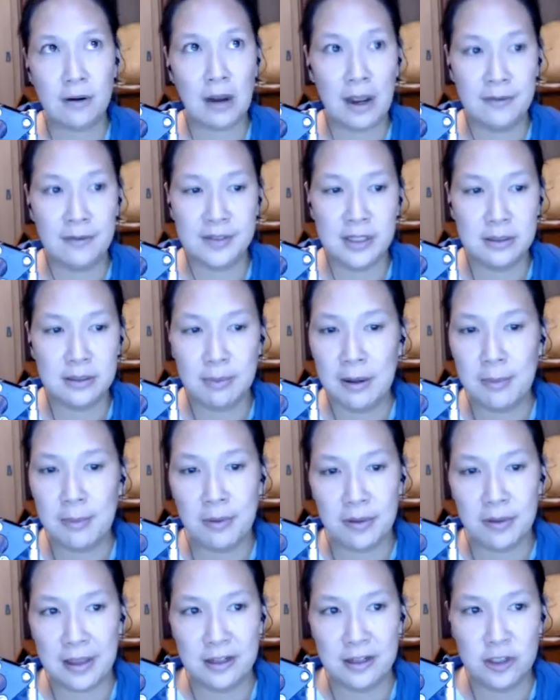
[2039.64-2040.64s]
I've seen
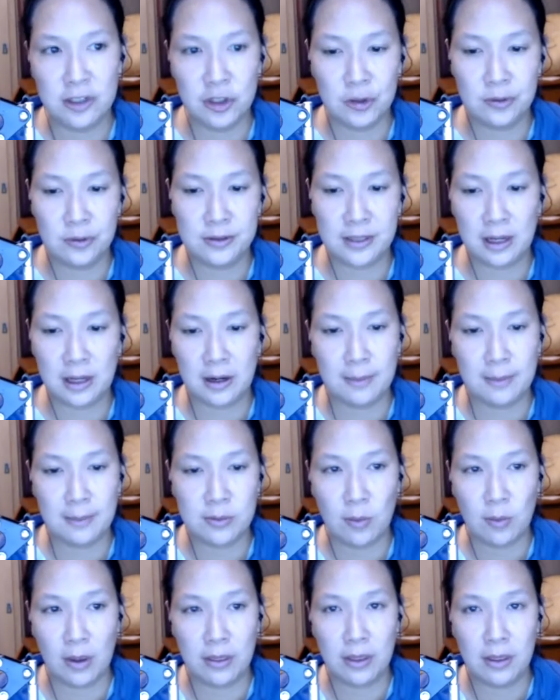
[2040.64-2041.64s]
people that do
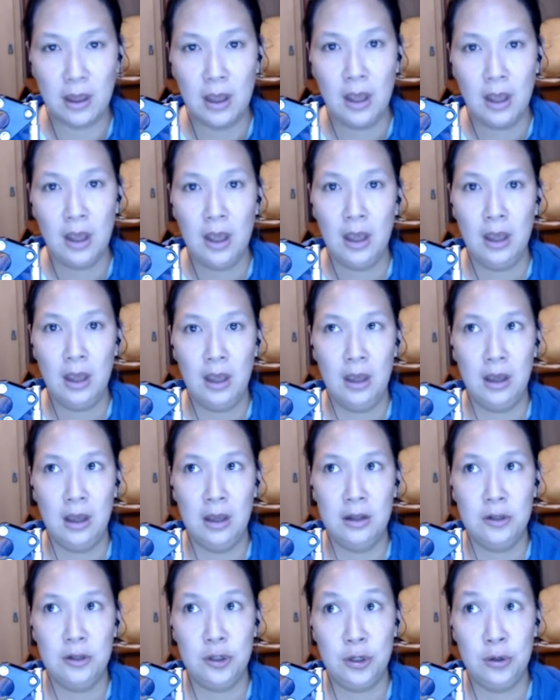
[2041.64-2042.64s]
setups with
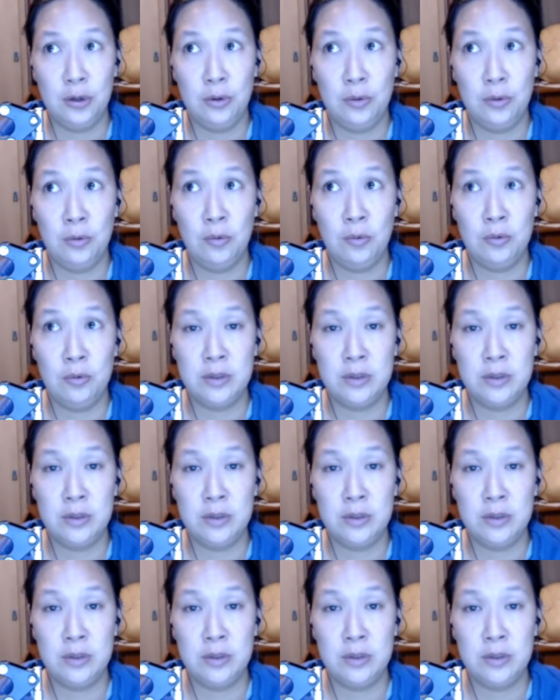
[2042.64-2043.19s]
two